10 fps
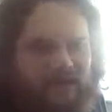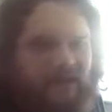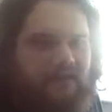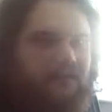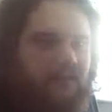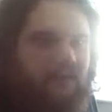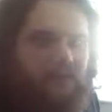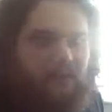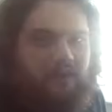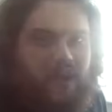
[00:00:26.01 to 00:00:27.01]
it's a
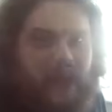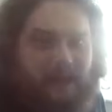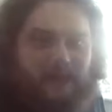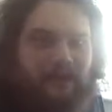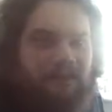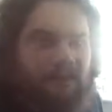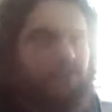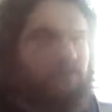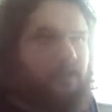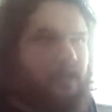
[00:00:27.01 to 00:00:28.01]
little elaborate
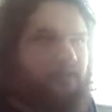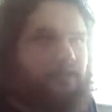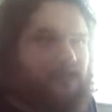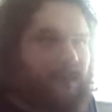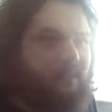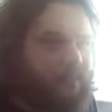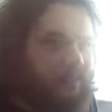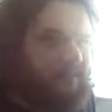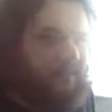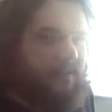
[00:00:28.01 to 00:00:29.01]
for a tramp stamp, but,